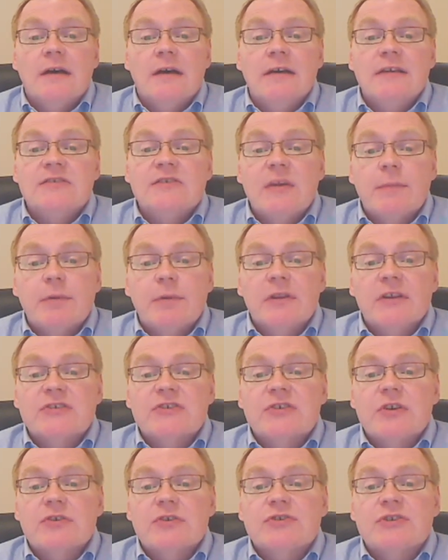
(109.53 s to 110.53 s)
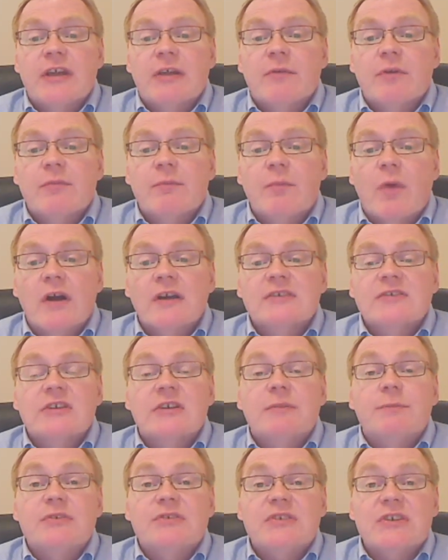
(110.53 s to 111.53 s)
is typically associated with markets
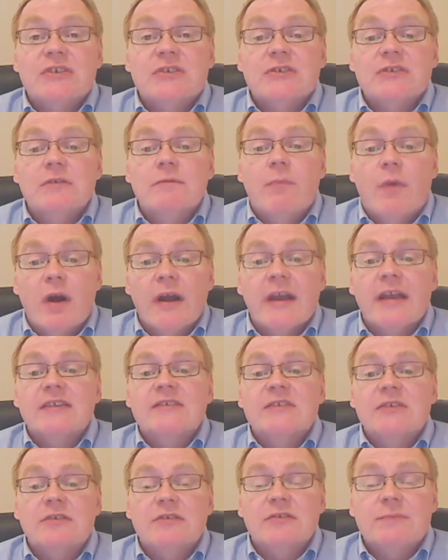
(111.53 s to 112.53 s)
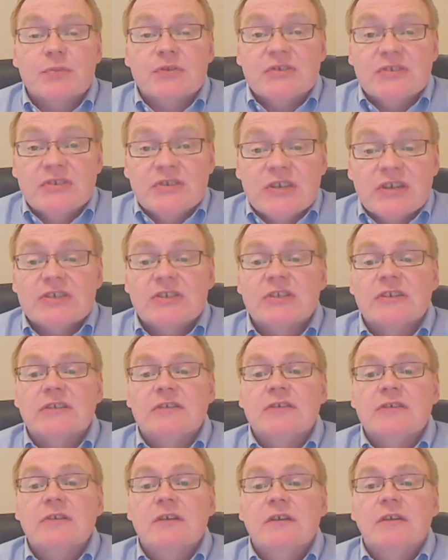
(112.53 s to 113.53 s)
that are
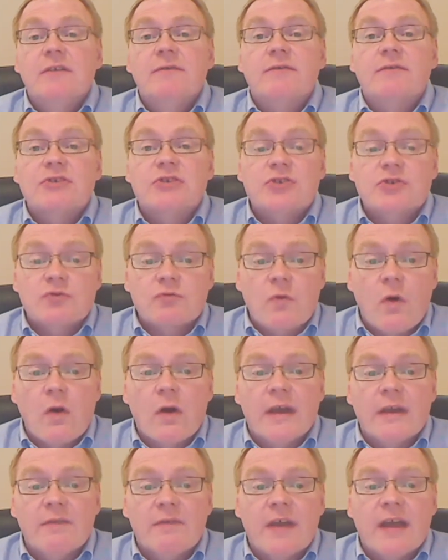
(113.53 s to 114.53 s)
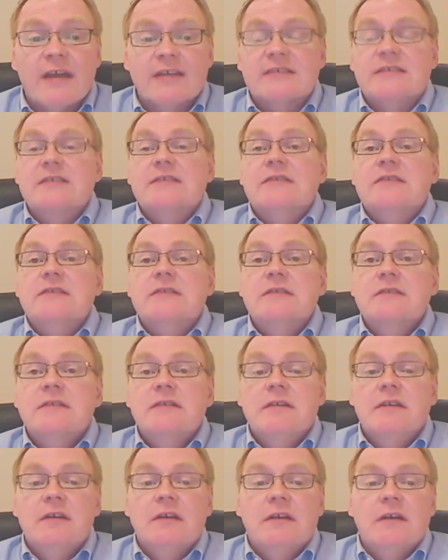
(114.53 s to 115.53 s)
positioned for strong advances.
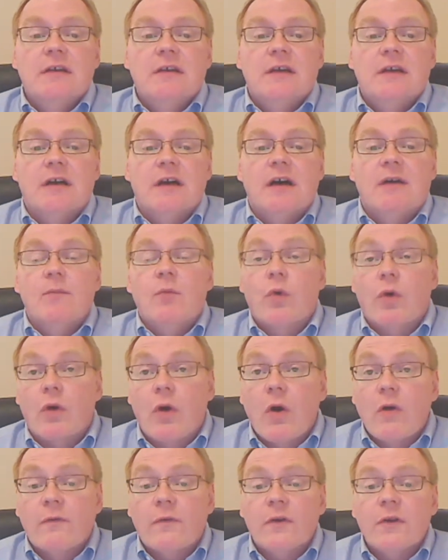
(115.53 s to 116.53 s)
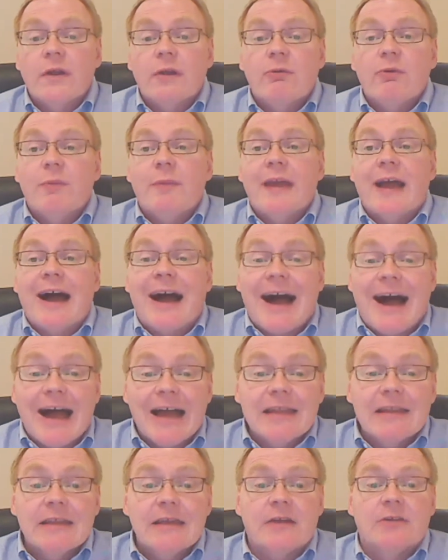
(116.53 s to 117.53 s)
Moreover, it would be
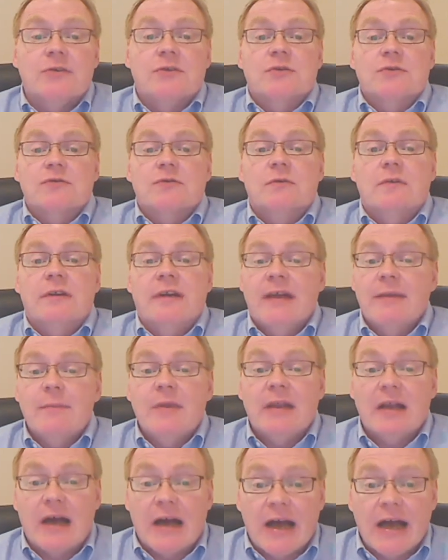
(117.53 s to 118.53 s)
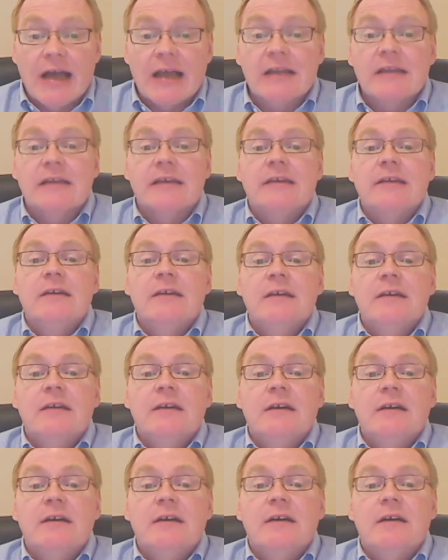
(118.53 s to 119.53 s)
highly unusual, I mean highly,
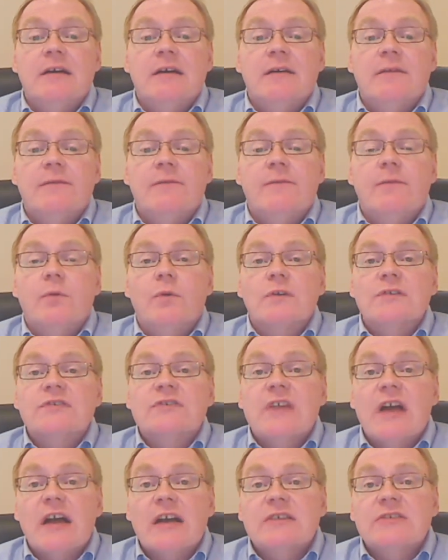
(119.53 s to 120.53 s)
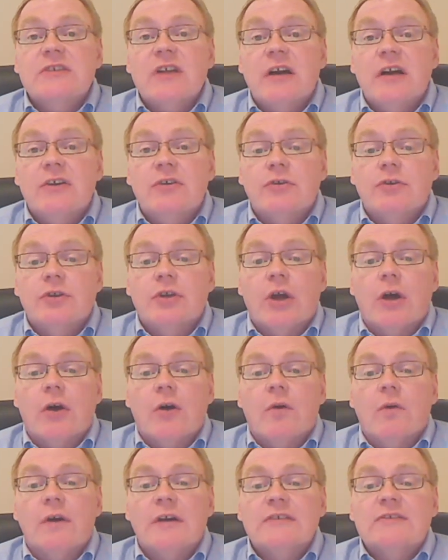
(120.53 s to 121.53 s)
for stocks to
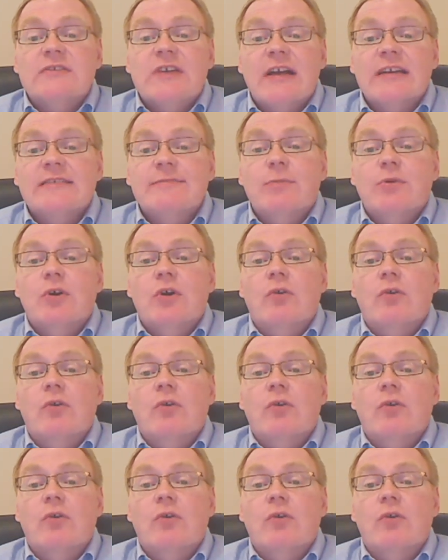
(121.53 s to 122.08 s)
undergo a sizable